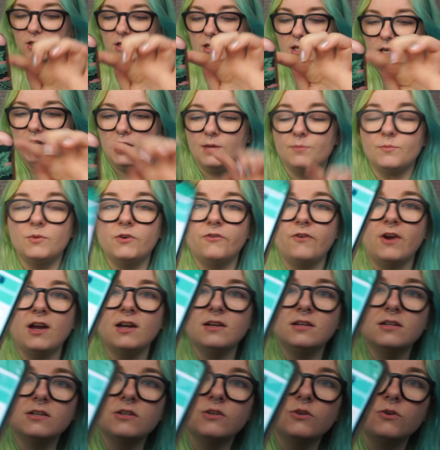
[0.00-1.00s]

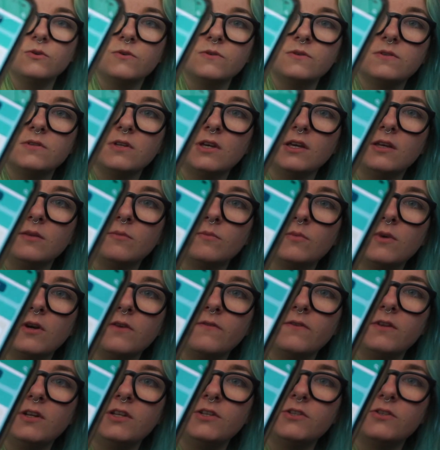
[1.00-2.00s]
Meringue, who's in my
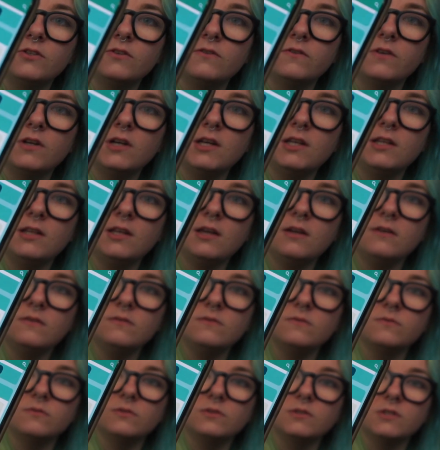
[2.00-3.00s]
village currently now,
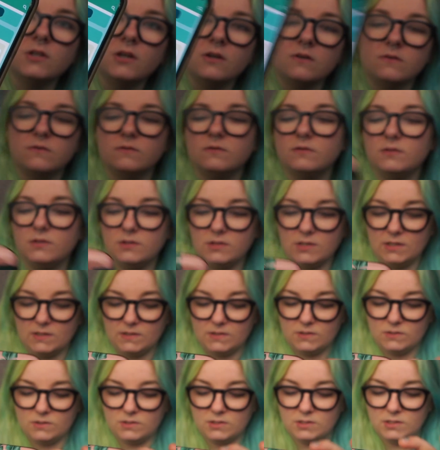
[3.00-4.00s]
so that's
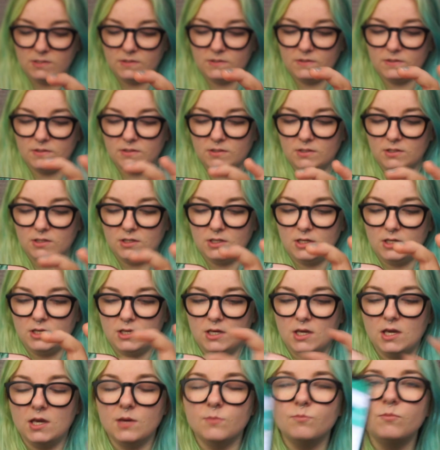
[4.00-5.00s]
nice.
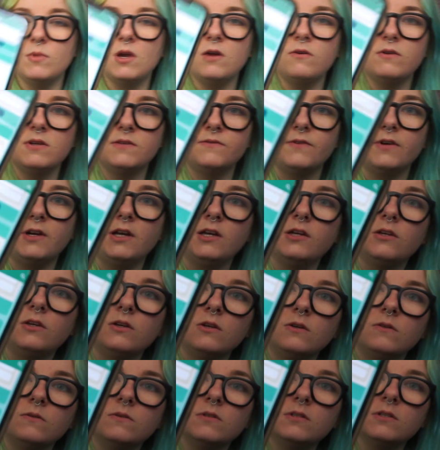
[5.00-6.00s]
Mary's very
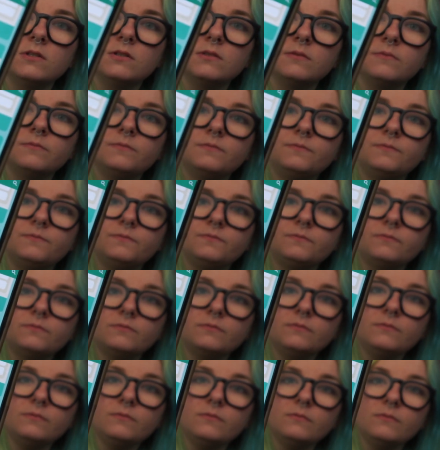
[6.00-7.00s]
cute.
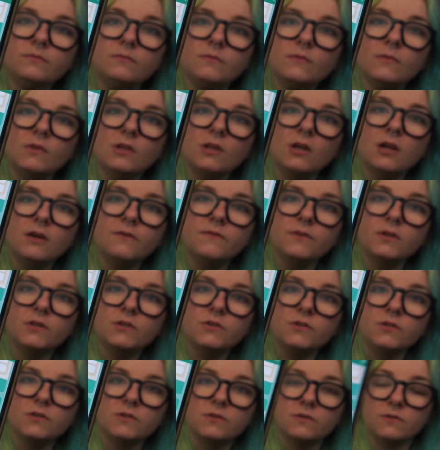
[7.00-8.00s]
I think
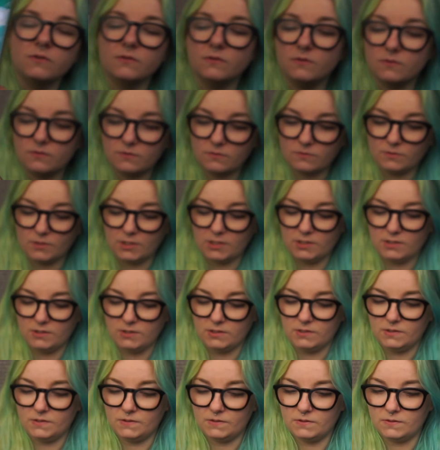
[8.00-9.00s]
she's quite nice.